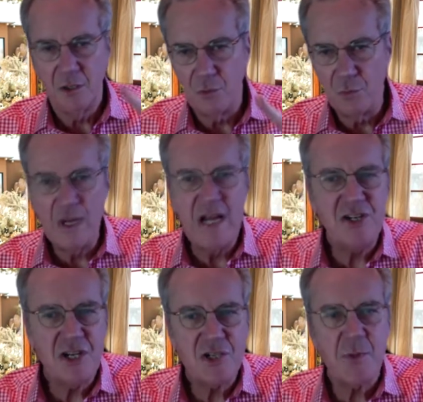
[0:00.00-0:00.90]

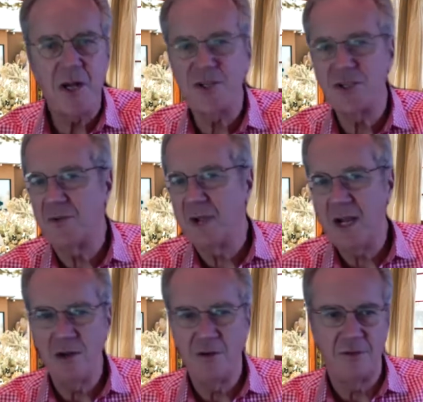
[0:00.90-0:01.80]
reaching
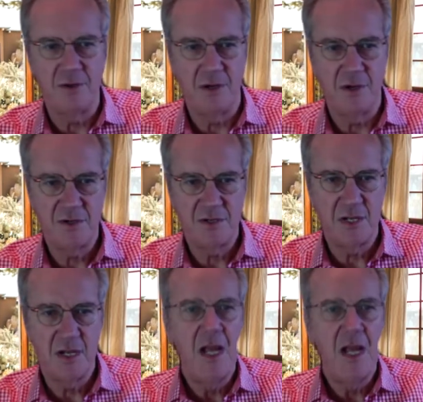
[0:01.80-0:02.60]
Spotsylvania first,